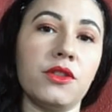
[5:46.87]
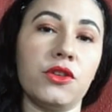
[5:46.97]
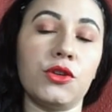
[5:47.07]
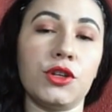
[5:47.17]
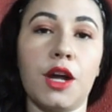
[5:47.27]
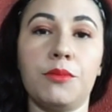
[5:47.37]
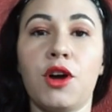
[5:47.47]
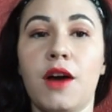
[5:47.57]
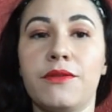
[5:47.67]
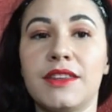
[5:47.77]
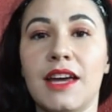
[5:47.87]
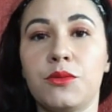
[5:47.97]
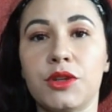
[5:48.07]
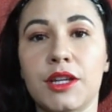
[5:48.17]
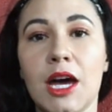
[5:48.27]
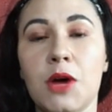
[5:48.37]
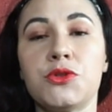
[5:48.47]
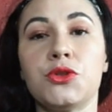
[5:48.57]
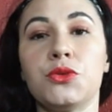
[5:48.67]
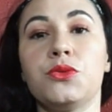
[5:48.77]
They're a nonprofit that really helped
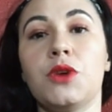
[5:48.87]
to